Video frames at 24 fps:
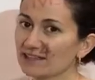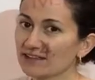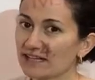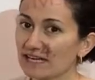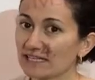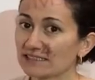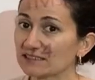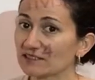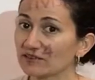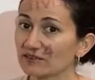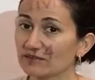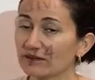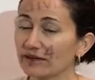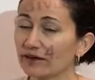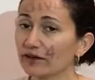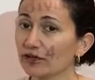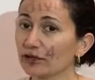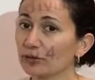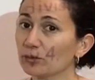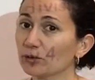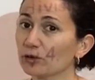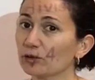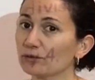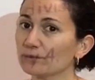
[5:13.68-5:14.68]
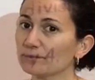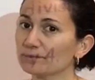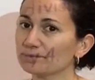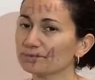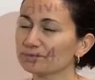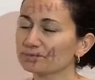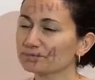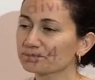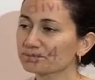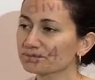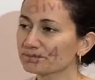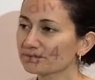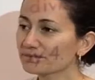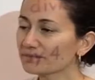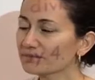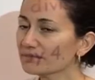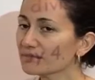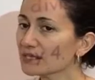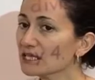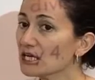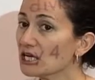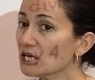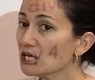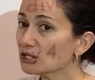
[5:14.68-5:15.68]
that's a variable.
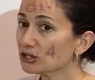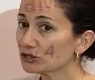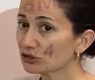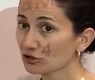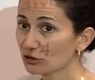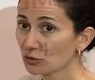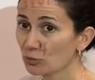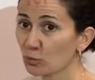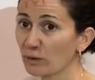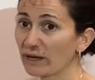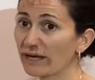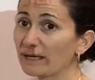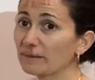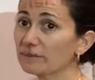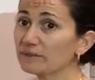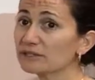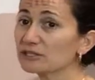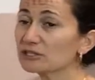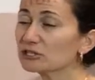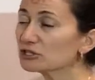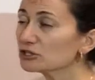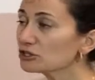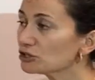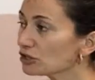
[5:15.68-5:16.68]
So the way I'm going to